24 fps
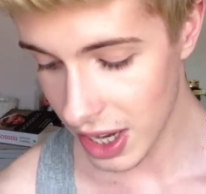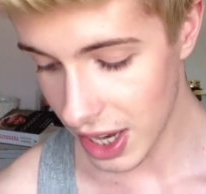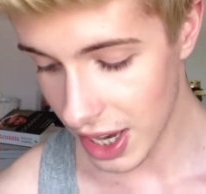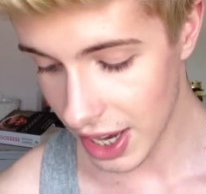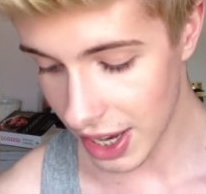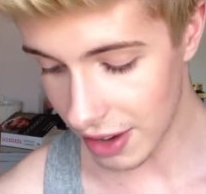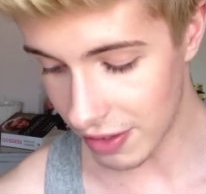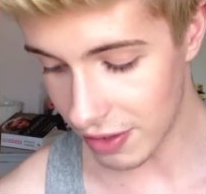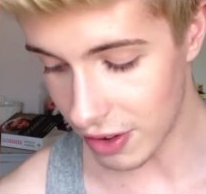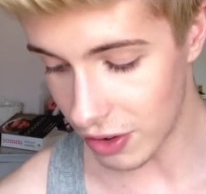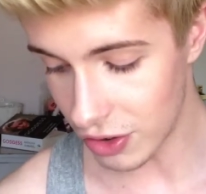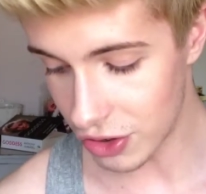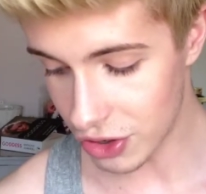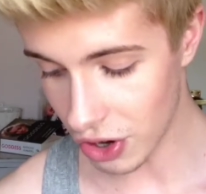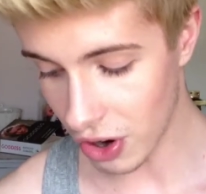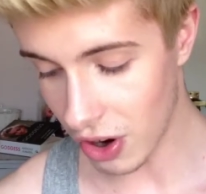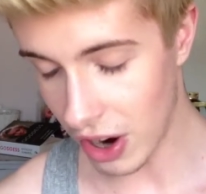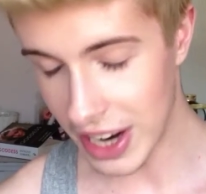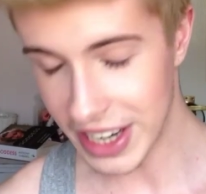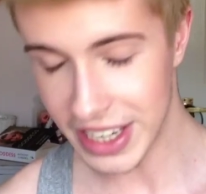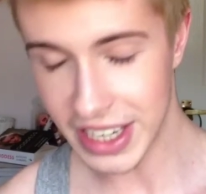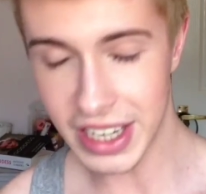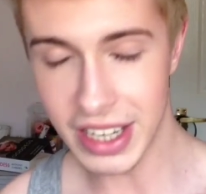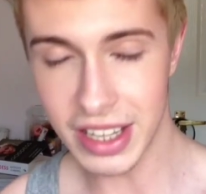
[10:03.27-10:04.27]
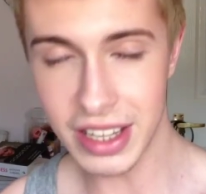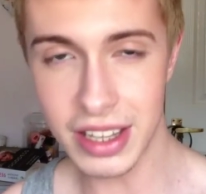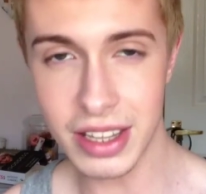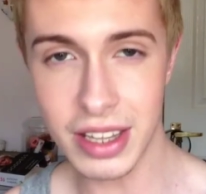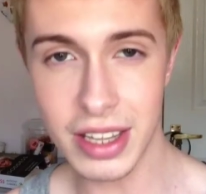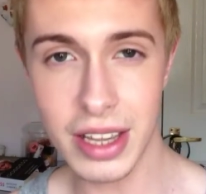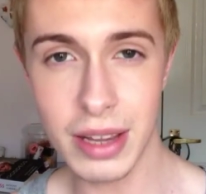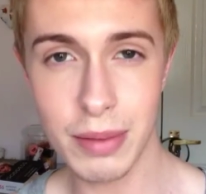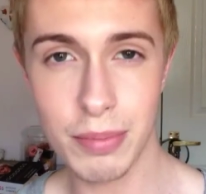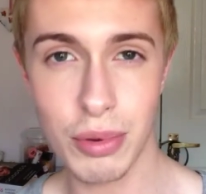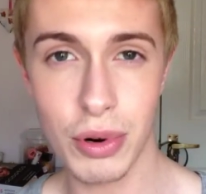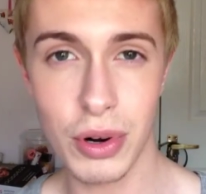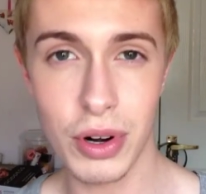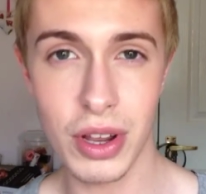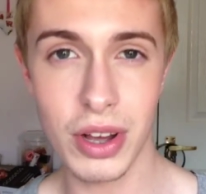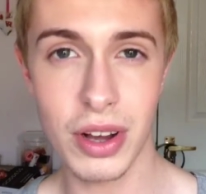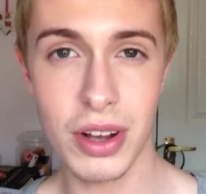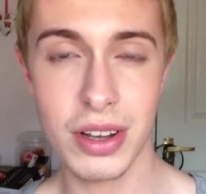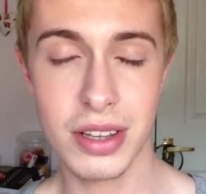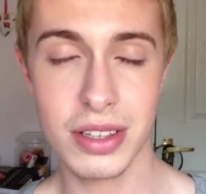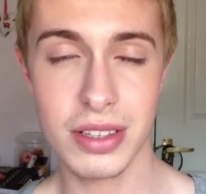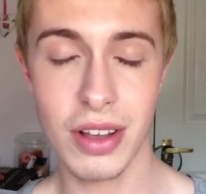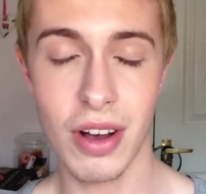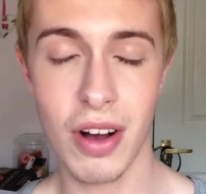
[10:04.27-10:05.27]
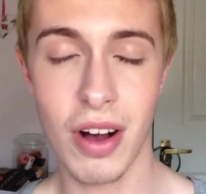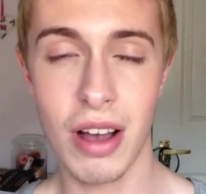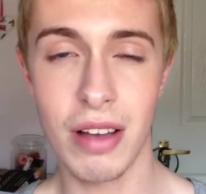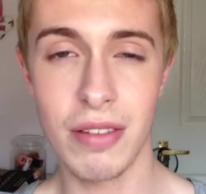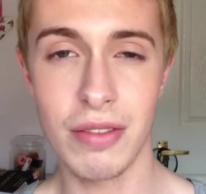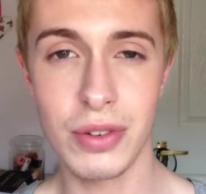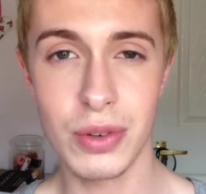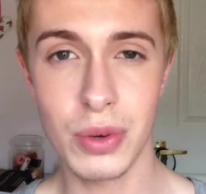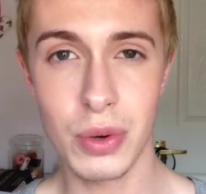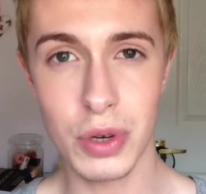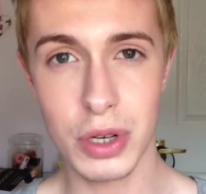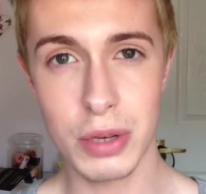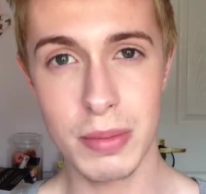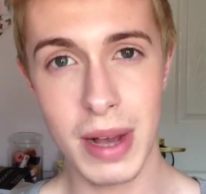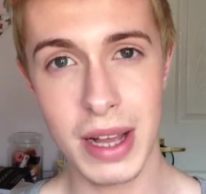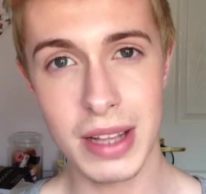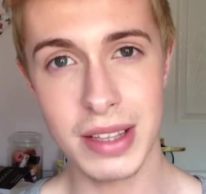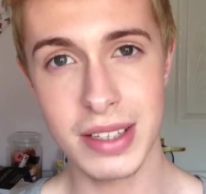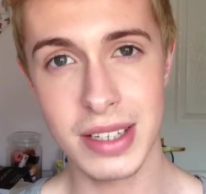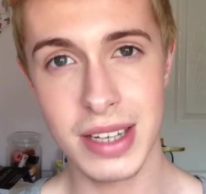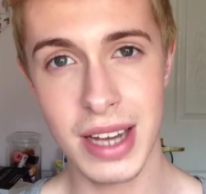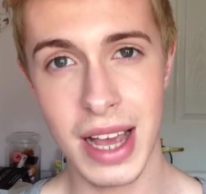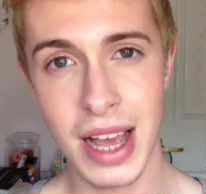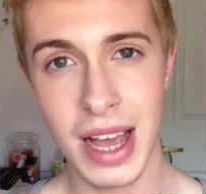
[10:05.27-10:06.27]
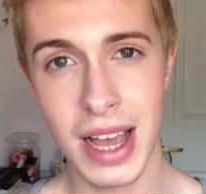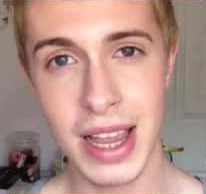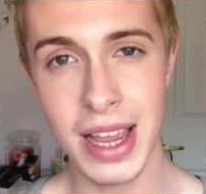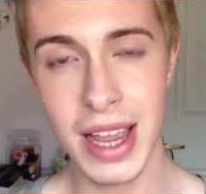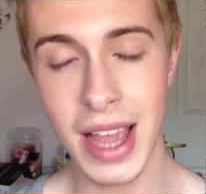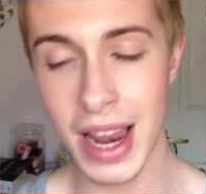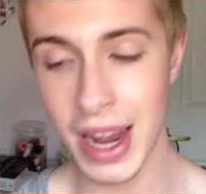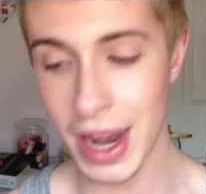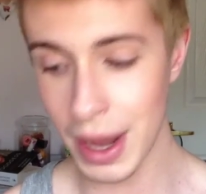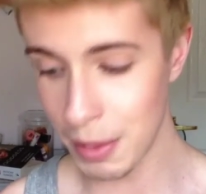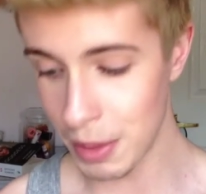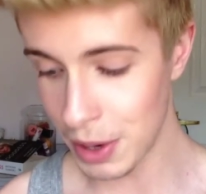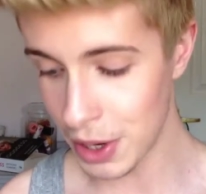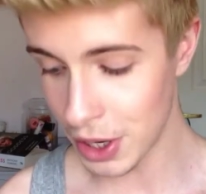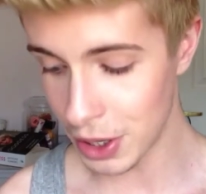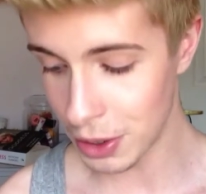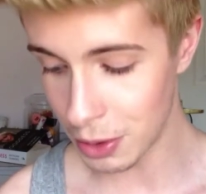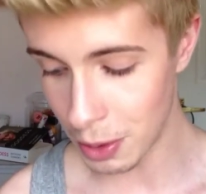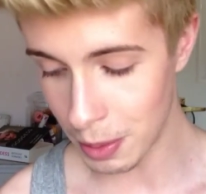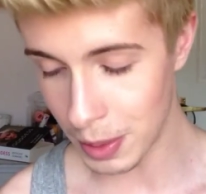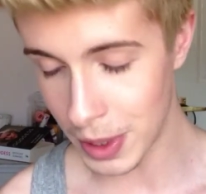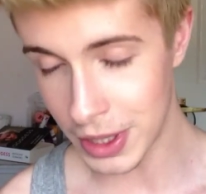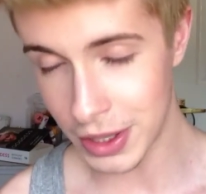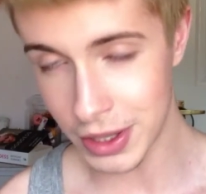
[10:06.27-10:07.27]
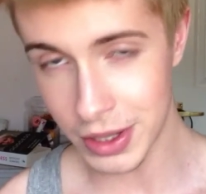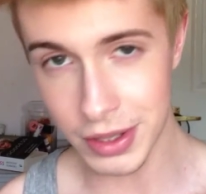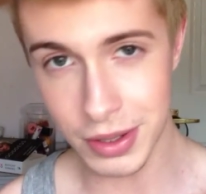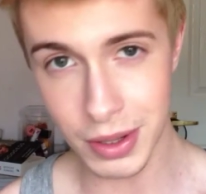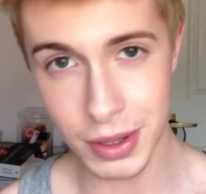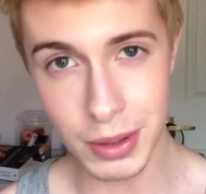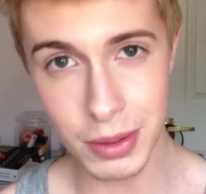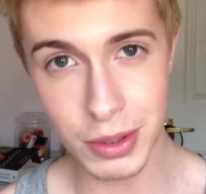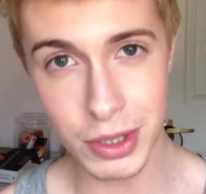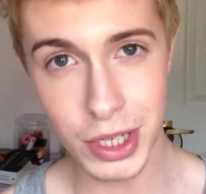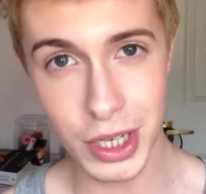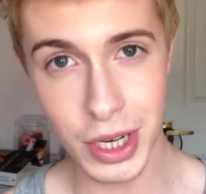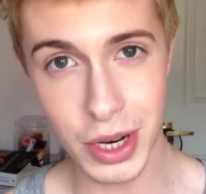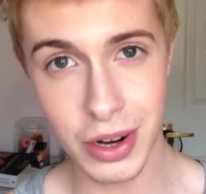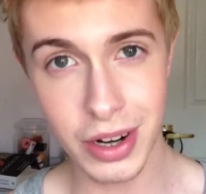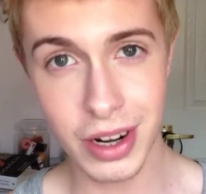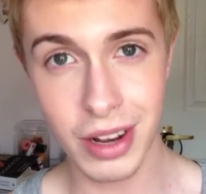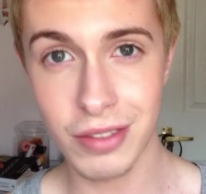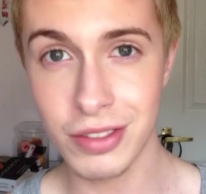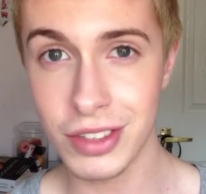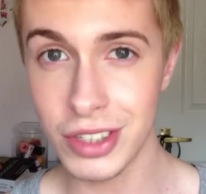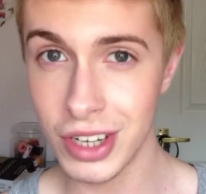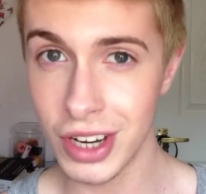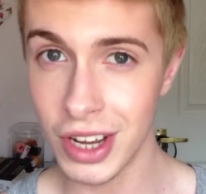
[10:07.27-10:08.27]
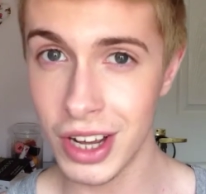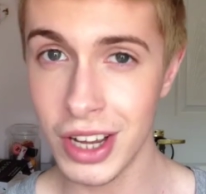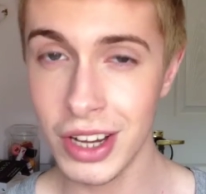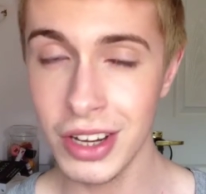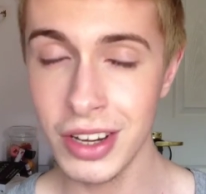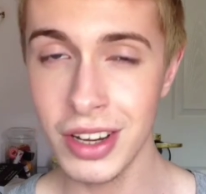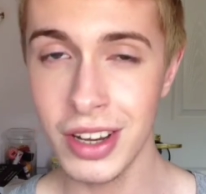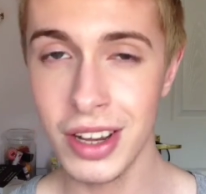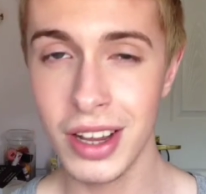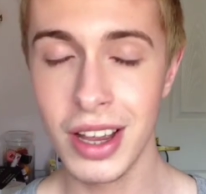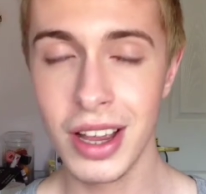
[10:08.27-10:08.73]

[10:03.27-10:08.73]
If you tried any of the products that I've talked about today, and let me know your opinions on them too, I'd love to know.